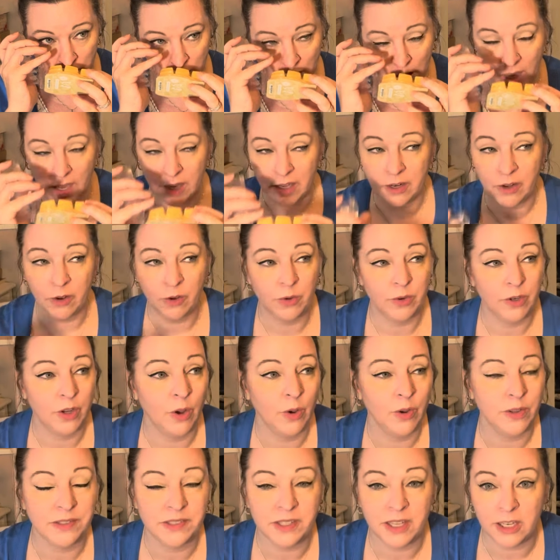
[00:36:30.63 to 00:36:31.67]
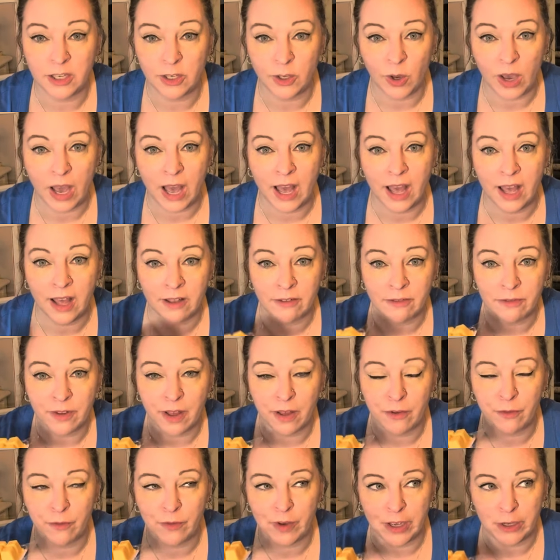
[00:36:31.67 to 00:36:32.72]
I don't know, it's like you have a
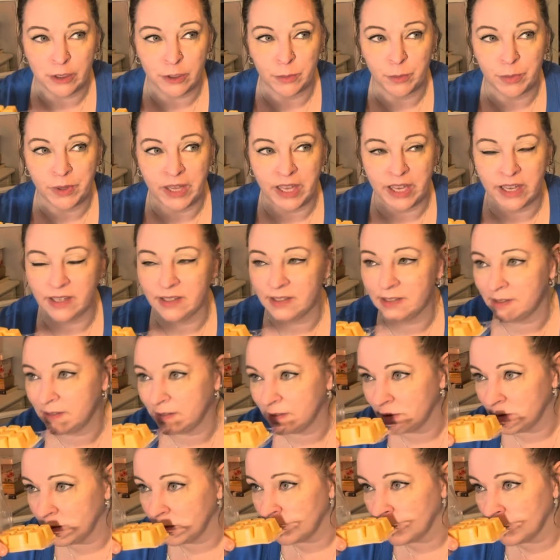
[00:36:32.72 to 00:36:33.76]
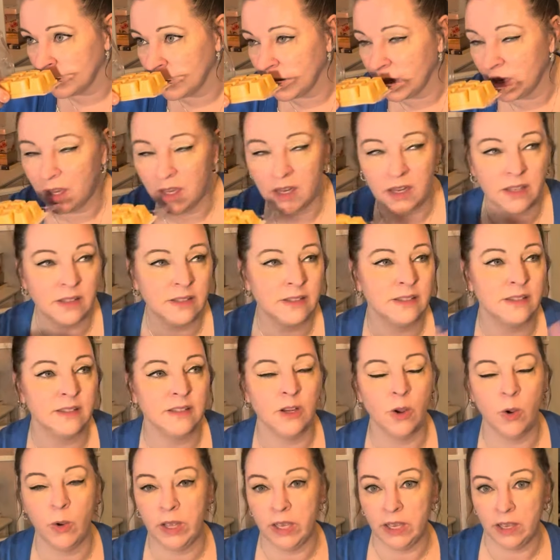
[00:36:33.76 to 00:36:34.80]
fireplace and it's
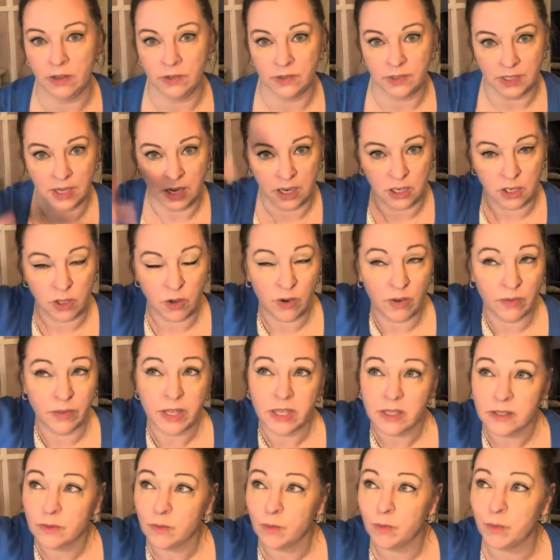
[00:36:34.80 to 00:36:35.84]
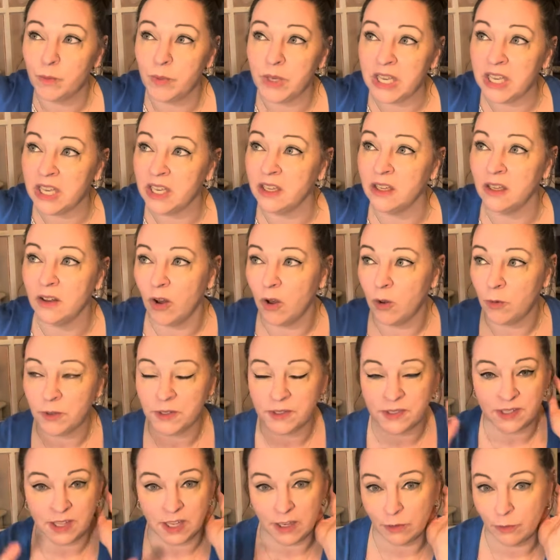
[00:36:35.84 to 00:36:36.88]
snowing outside and you have these big,
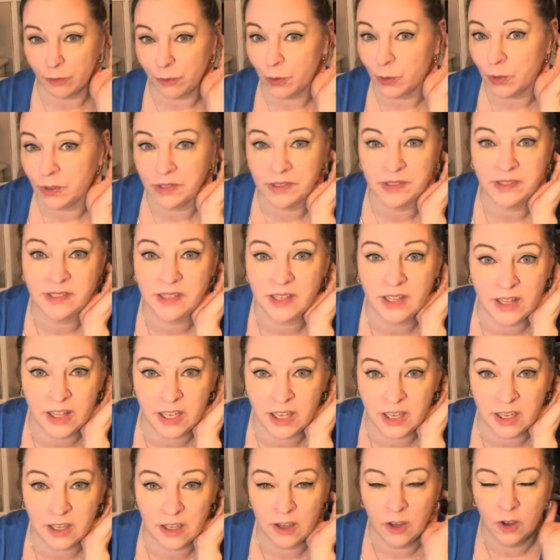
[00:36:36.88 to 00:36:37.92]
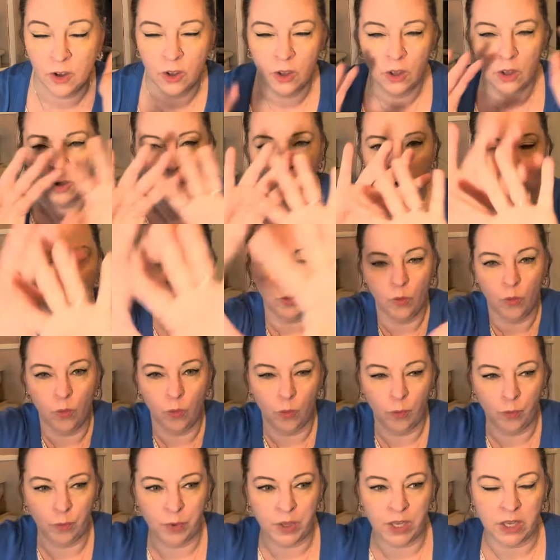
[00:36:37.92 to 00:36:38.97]
almost like floor to ceiling,
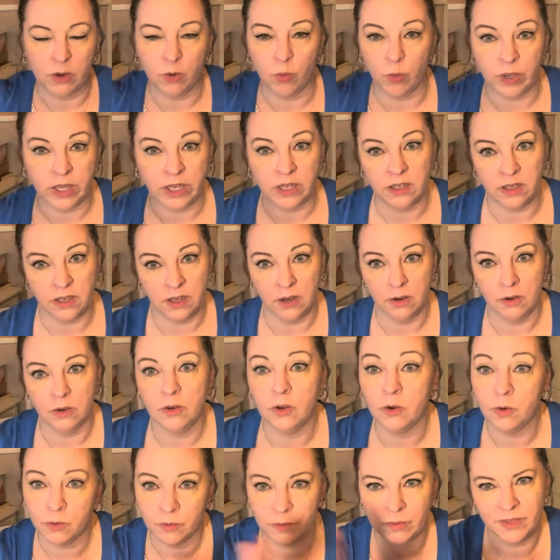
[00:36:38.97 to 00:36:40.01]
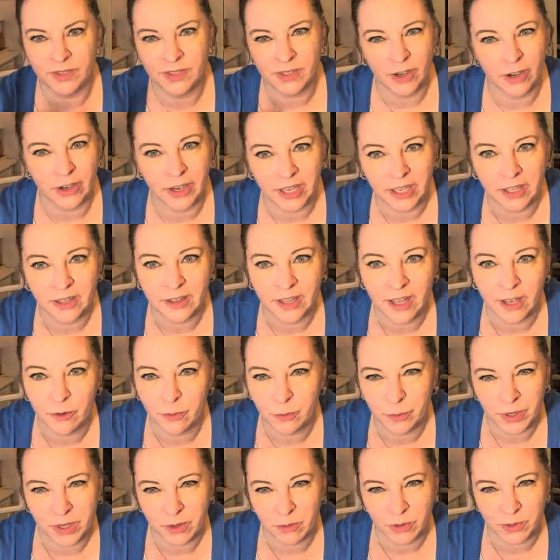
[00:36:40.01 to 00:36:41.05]
big window. Oh, sorry.
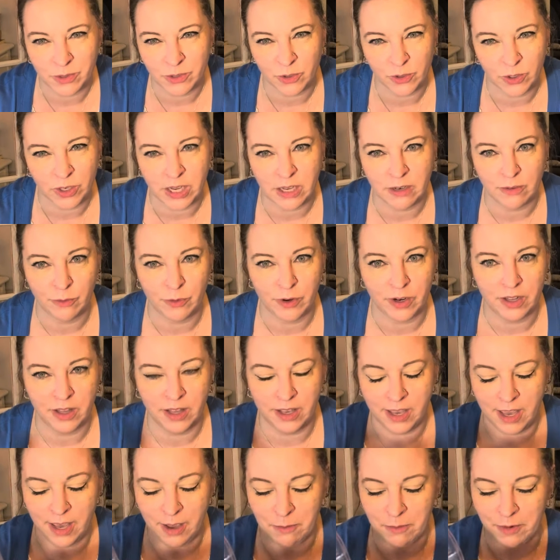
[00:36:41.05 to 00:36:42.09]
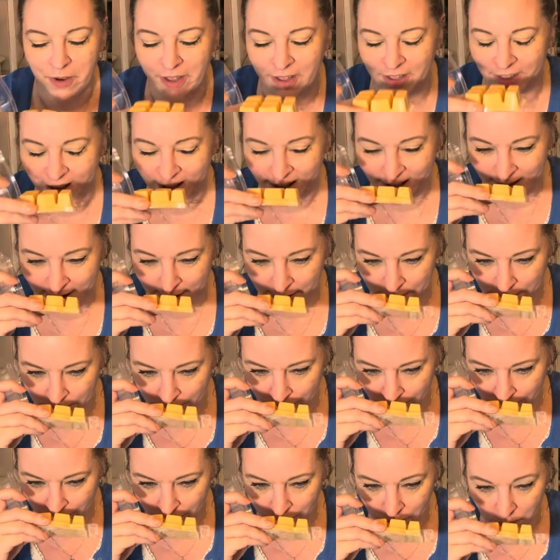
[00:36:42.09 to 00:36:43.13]
That probably wasn't great in front of the camera.
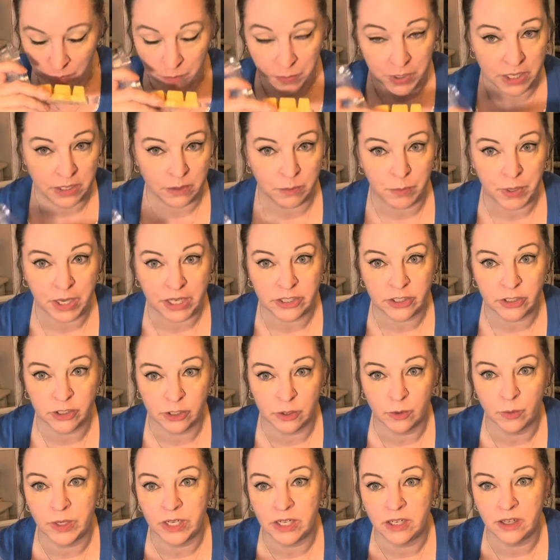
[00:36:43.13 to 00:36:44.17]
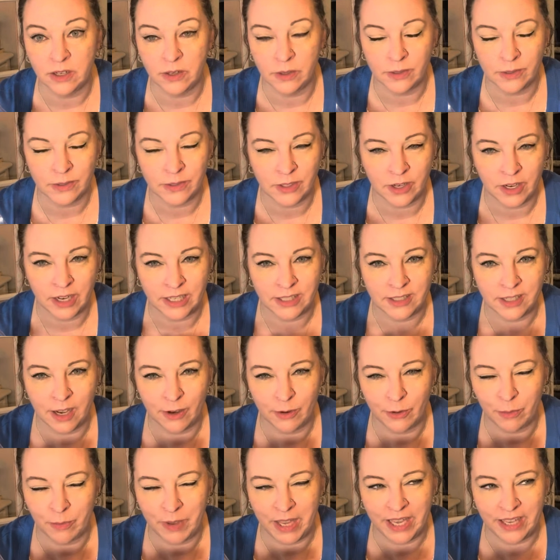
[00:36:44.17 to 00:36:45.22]
Big picture windows. Sorry, I talk
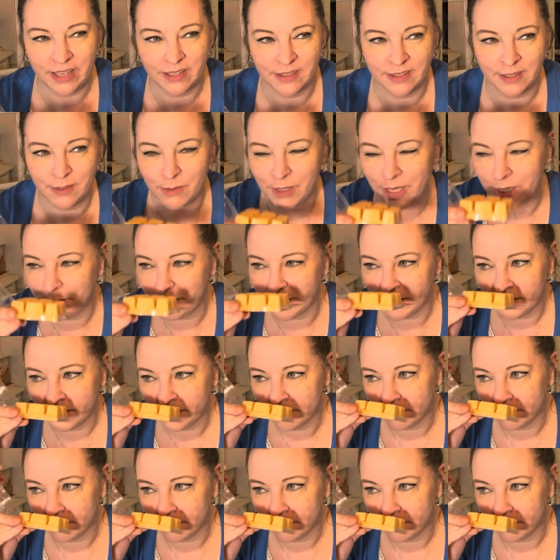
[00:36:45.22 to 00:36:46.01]
with my hands sometimes.